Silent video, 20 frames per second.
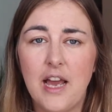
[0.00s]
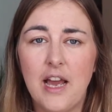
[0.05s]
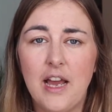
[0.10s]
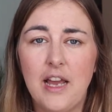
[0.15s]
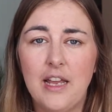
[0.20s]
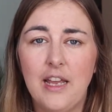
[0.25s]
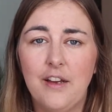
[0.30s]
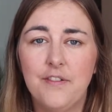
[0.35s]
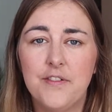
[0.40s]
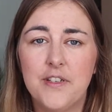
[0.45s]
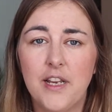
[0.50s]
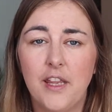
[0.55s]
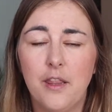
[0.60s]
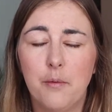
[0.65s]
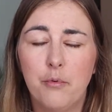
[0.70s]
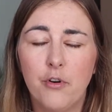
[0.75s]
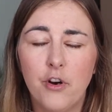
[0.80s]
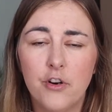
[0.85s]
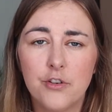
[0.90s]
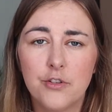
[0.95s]
I have to get
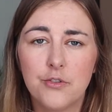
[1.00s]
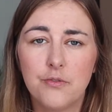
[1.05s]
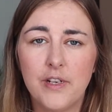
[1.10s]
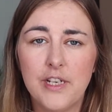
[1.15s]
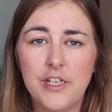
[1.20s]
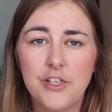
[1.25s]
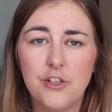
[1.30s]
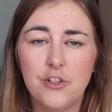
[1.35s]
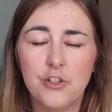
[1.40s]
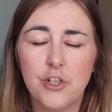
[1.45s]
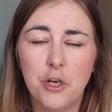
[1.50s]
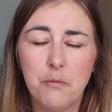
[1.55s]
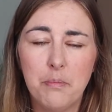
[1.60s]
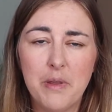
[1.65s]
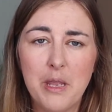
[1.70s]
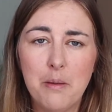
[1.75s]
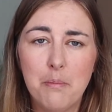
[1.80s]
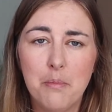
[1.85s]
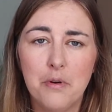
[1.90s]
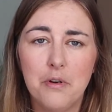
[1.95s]
the products ready to show
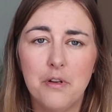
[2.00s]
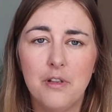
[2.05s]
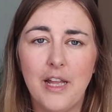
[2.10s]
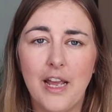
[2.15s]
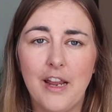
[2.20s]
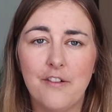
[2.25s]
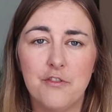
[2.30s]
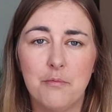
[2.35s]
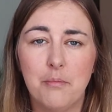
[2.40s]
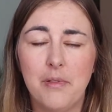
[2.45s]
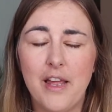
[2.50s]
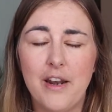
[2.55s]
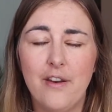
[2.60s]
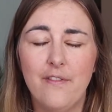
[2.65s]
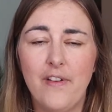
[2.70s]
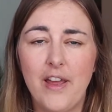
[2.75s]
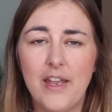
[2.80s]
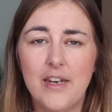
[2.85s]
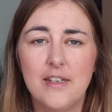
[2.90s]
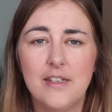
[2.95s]
people. I have to plan
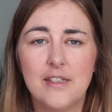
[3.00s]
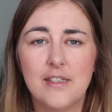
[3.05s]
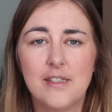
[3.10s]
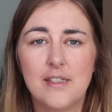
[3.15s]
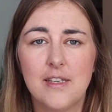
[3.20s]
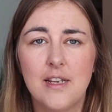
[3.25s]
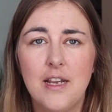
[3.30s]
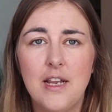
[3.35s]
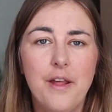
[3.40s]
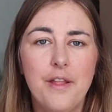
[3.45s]
events.